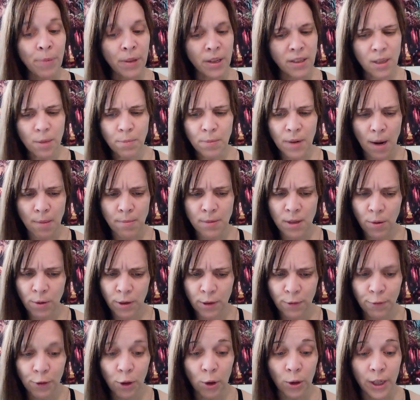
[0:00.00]
Sometimes I
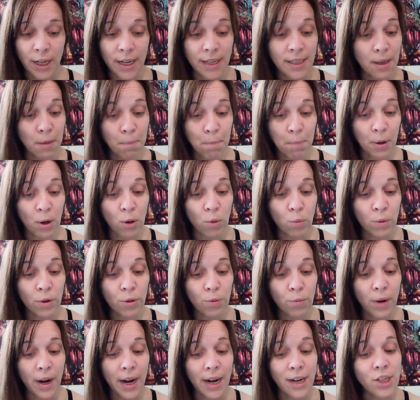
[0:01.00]
was furious and burnt
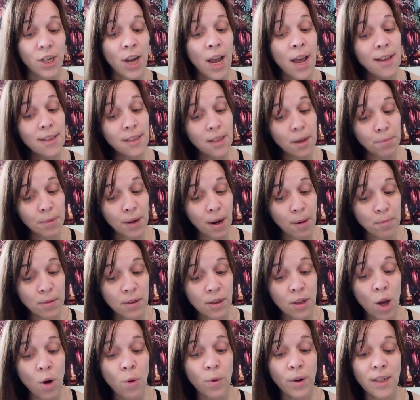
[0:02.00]
with rage, sometimes
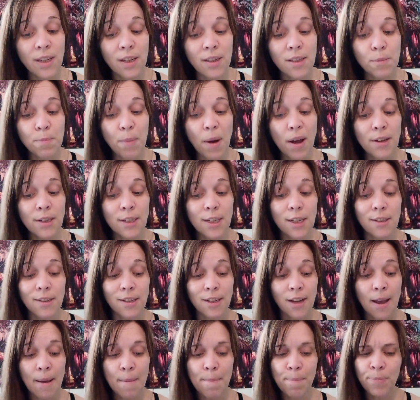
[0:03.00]
low and
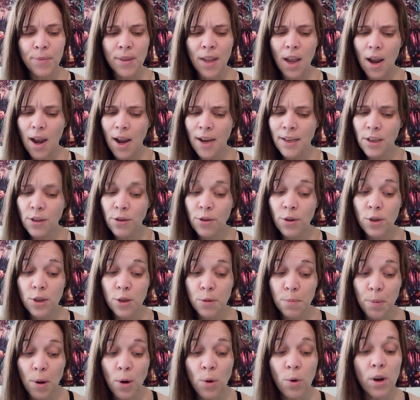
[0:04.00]
despondent. I neither
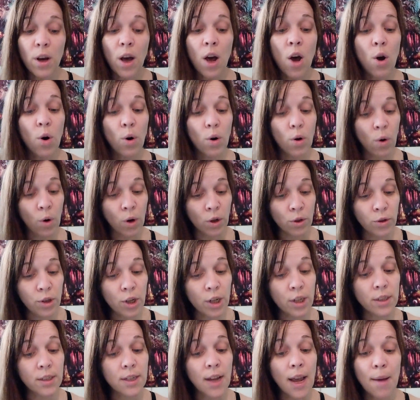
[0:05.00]
spoke or
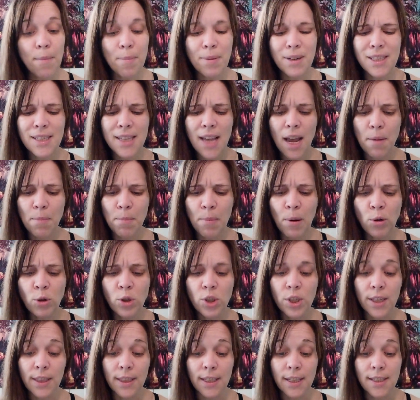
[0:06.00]
looked, but sat
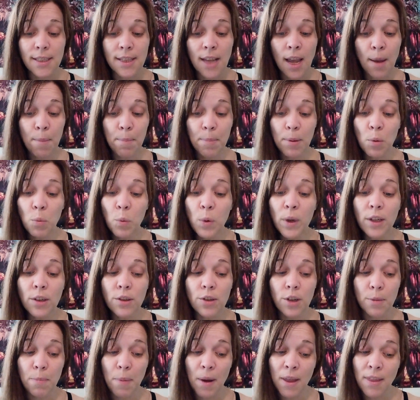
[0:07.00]
motionless,
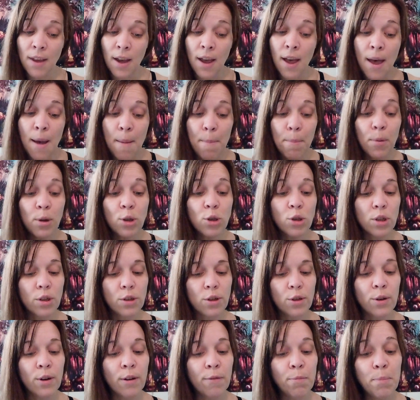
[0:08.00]
bewildered by the
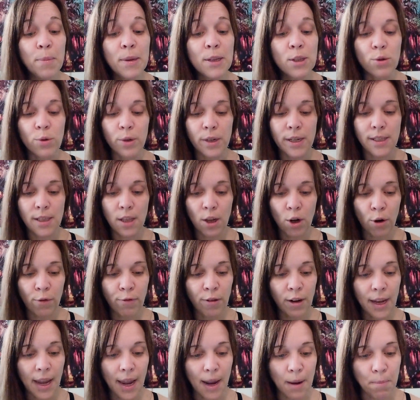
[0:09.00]
multitude of miseries that
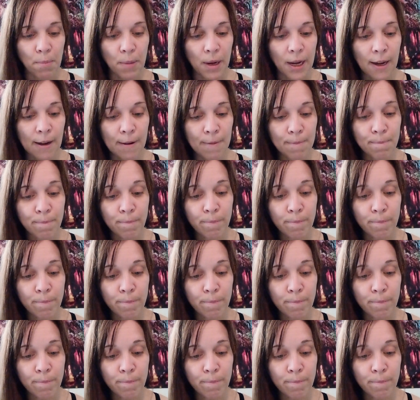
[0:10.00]
overcame me.